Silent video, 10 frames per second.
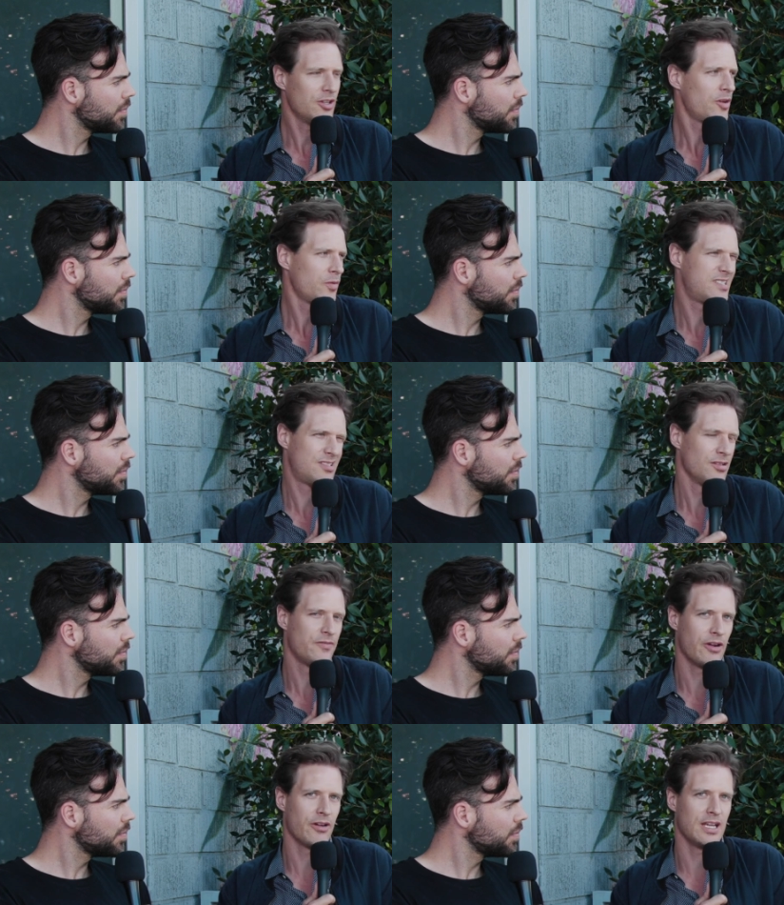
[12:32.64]
Speaker 1: you know, we're still
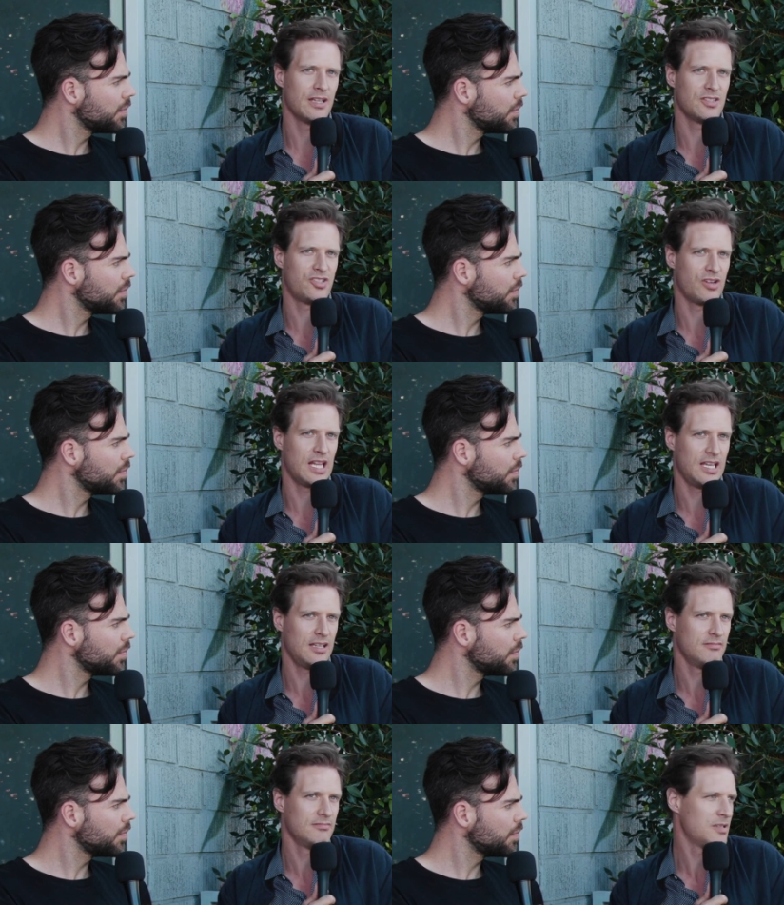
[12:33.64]
a very
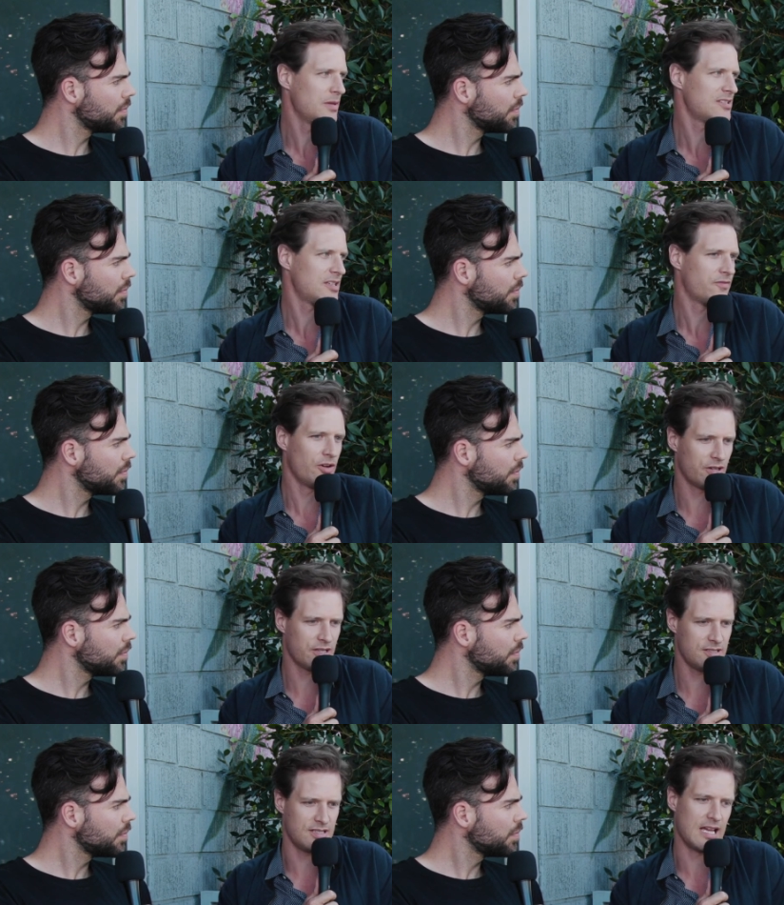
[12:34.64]
Australian domestic
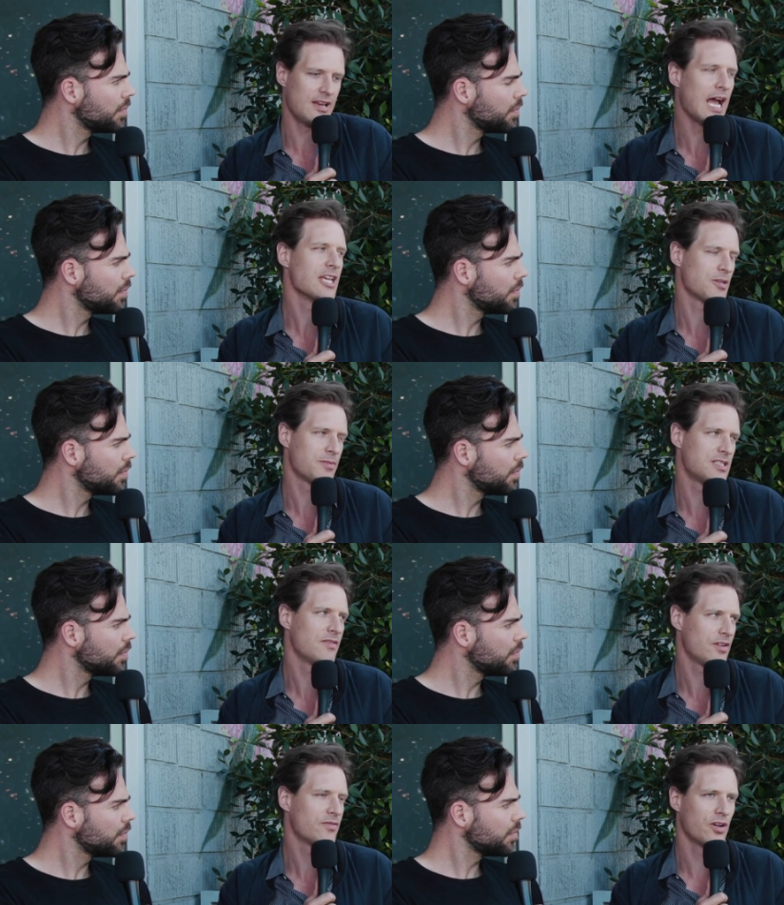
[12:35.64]
focused and Asia
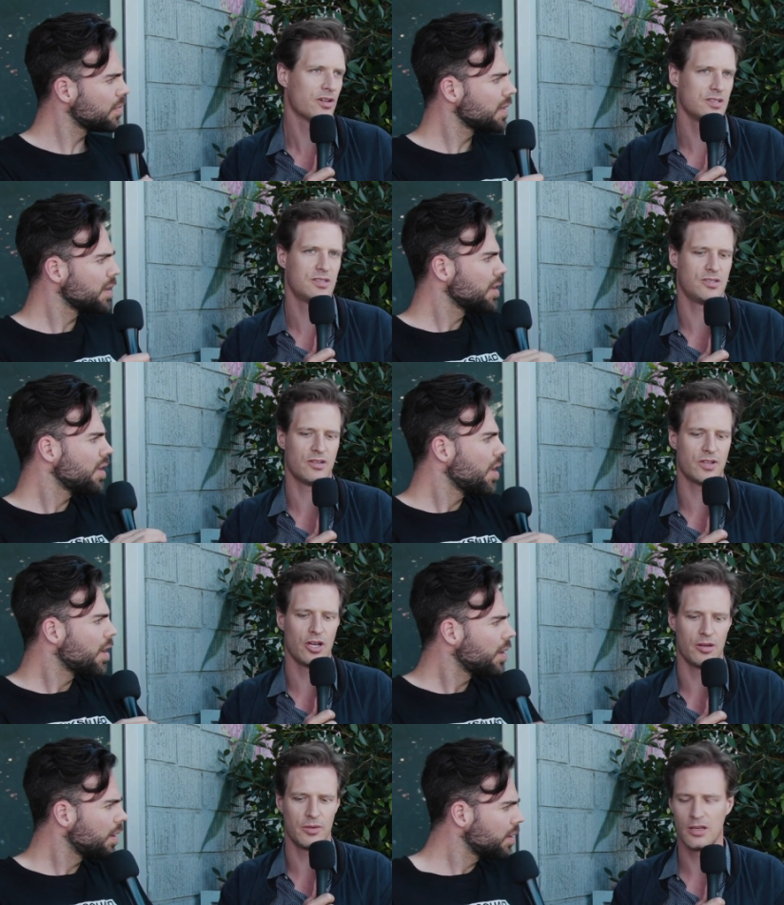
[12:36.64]
Pacific focused sort of
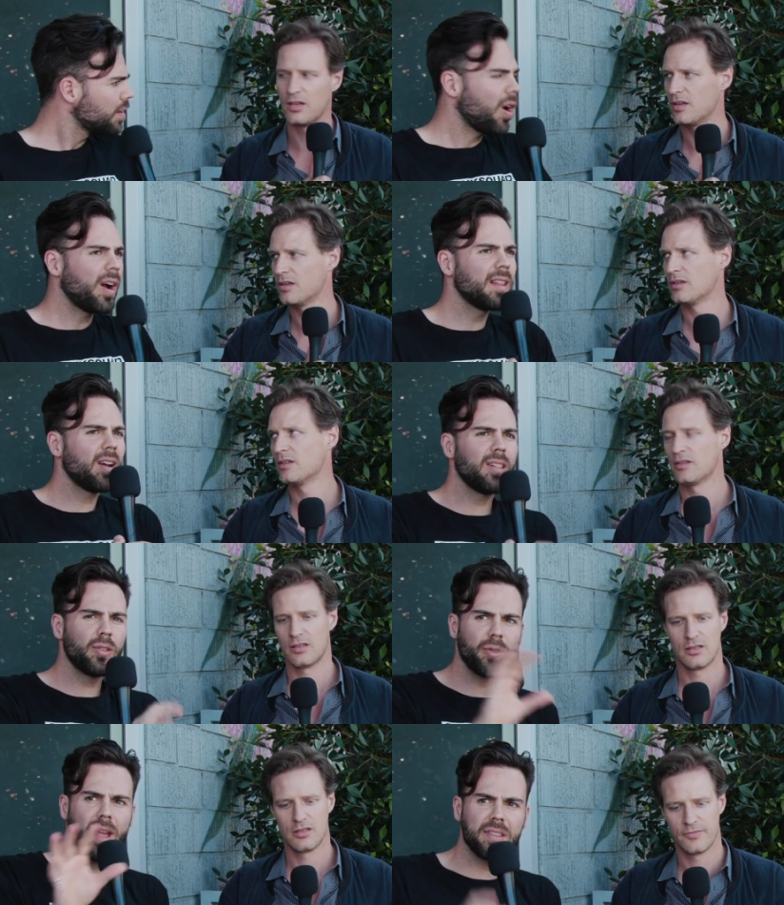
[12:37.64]
economy. Mm-hmm. I,
Speaker 2: I,
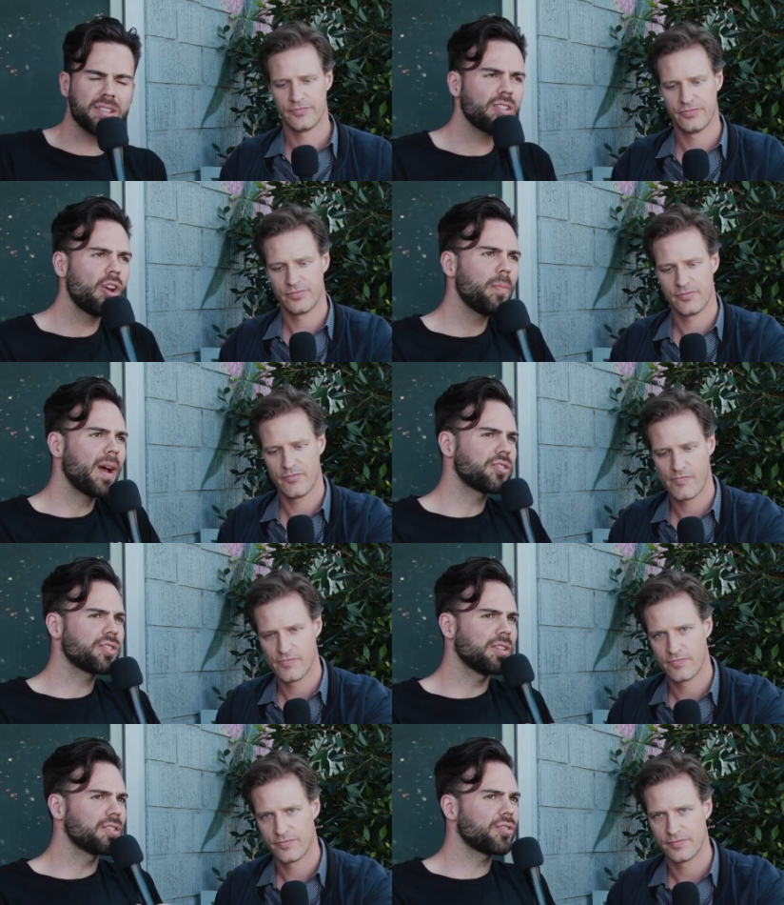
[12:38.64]
look around, there's so
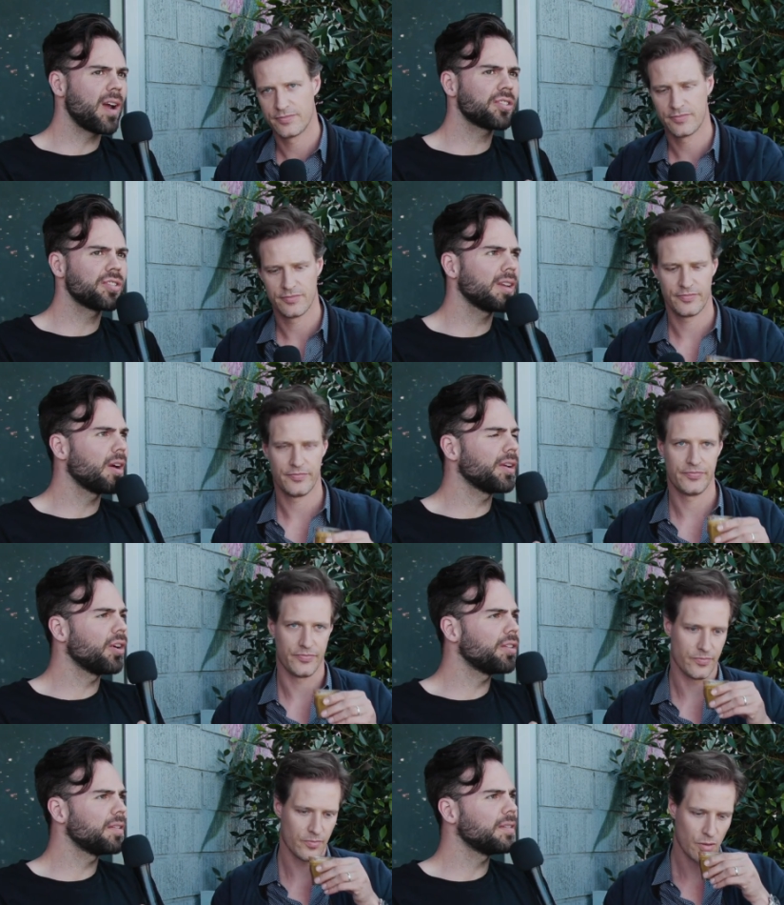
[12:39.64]
much construction going
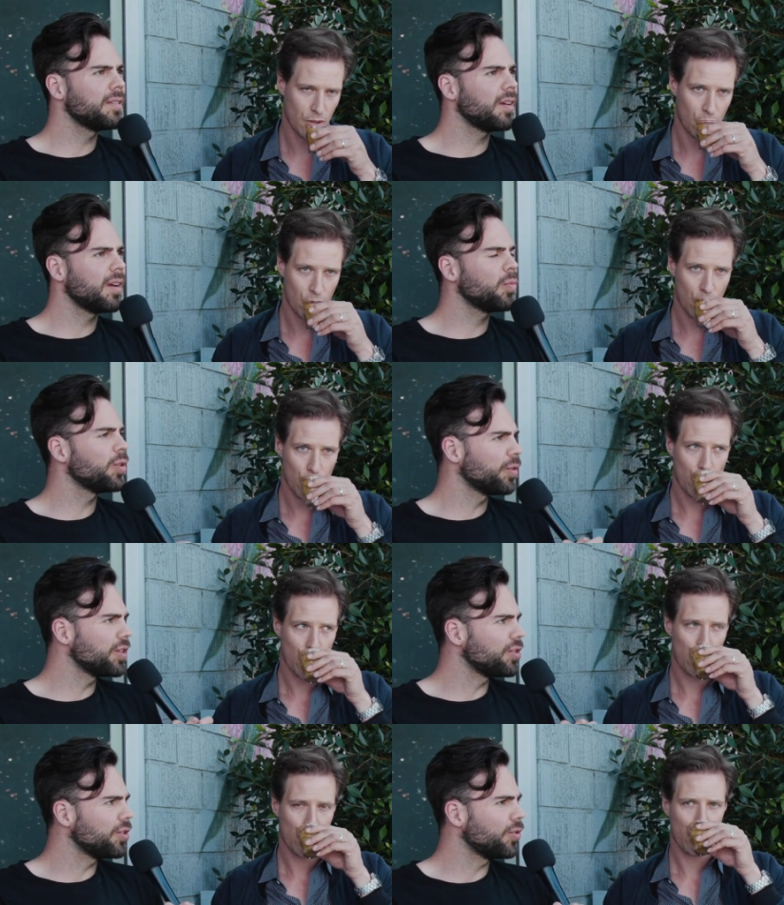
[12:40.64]
on, and we were
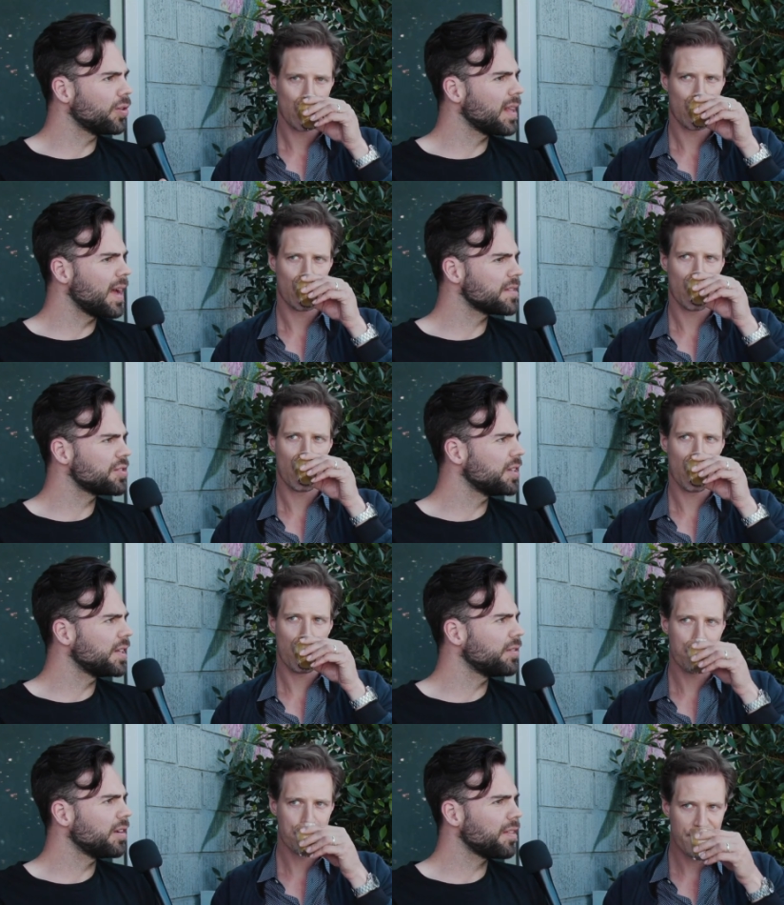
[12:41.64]
in New York last
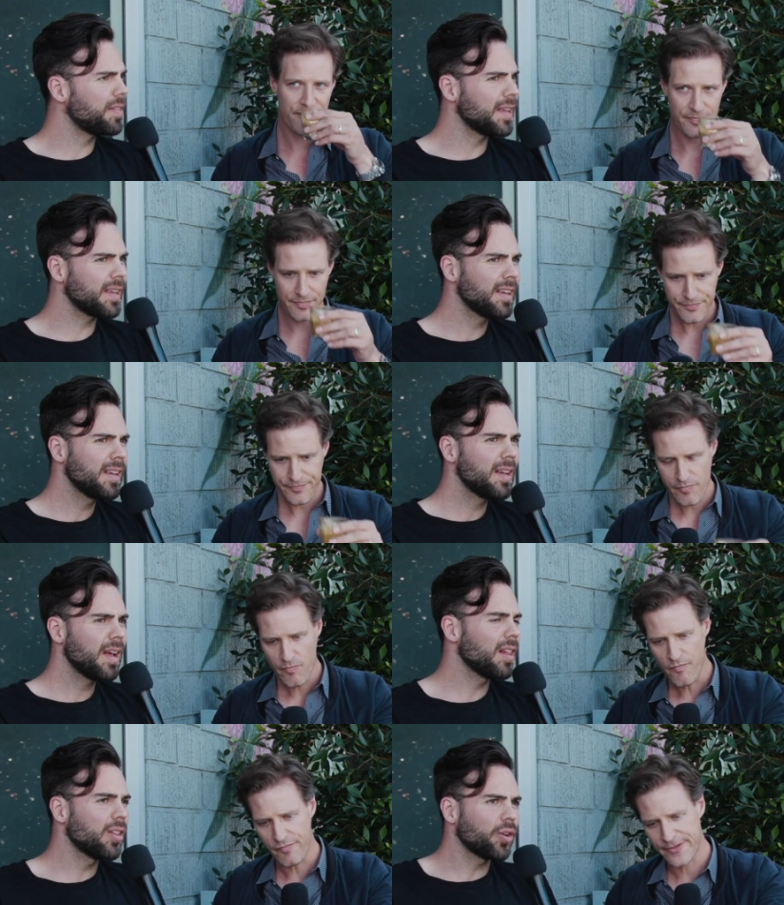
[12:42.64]
year, and I think
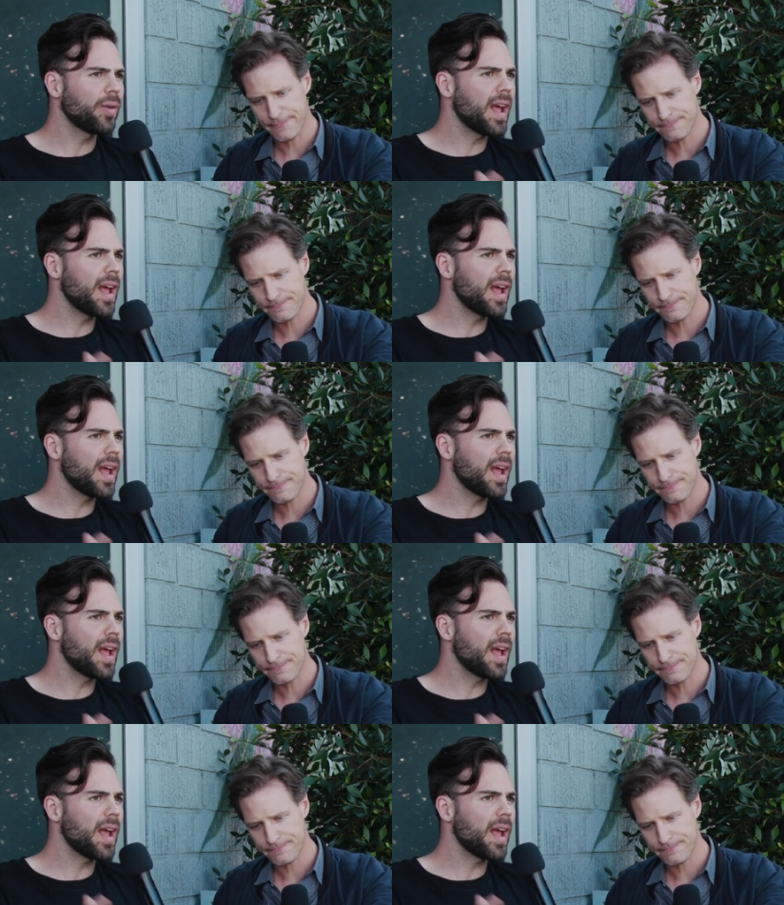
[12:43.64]
I look